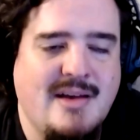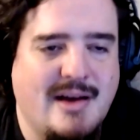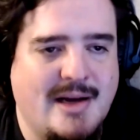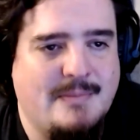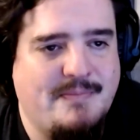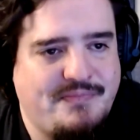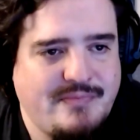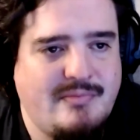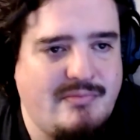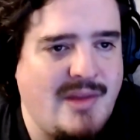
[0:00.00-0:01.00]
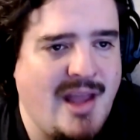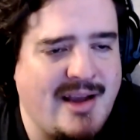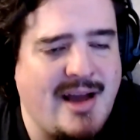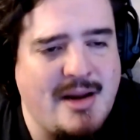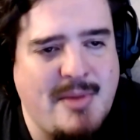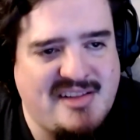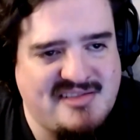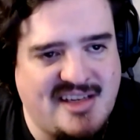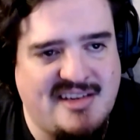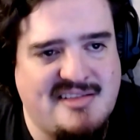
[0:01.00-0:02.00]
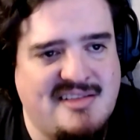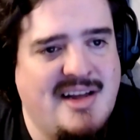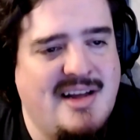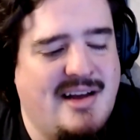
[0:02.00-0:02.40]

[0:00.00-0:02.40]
That kind of makes sense.